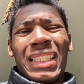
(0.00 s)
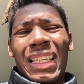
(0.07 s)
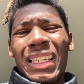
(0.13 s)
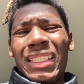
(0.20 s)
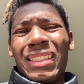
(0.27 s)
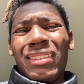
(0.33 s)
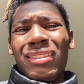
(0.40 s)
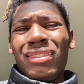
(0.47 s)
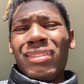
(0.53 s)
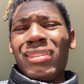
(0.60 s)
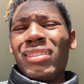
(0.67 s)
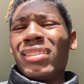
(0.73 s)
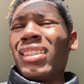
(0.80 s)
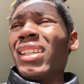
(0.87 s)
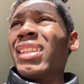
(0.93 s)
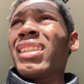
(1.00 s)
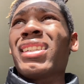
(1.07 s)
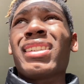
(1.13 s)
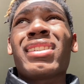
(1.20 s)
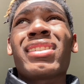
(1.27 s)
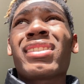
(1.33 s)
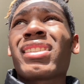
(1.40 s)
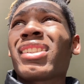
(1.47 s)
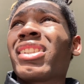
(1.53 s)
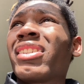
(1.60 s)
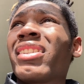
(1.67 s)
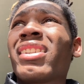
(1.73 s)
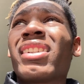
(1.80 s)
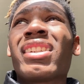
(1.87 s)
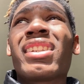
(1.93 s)
damn, that damn
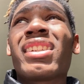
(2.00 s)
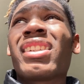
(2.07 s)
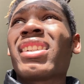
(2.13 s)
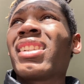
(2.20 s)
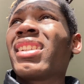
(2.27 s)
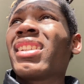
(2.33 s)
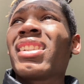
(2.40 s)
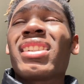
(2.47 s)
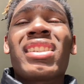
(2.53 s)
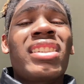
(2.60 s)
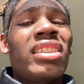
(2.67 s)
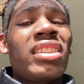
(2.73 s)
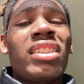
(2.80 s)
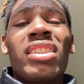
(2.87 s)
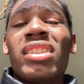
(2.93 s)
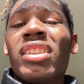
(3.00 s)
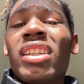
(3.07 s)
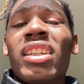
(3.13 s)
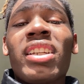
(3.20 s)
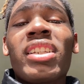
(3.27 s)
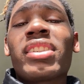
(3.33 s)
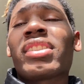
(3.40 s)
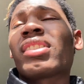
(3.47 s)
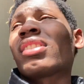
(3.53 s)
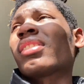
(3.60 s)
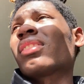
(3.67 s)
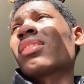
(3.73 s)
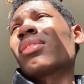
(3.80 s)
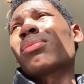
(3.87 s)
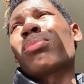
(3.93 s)
serious. Not that
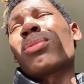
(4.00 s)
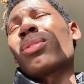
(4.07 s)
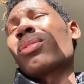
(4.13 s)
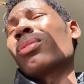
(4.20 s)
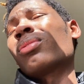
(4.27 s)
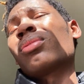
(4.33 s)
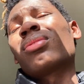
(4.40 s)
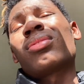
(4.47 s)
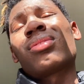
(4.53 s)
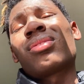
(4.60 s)
serious, bro.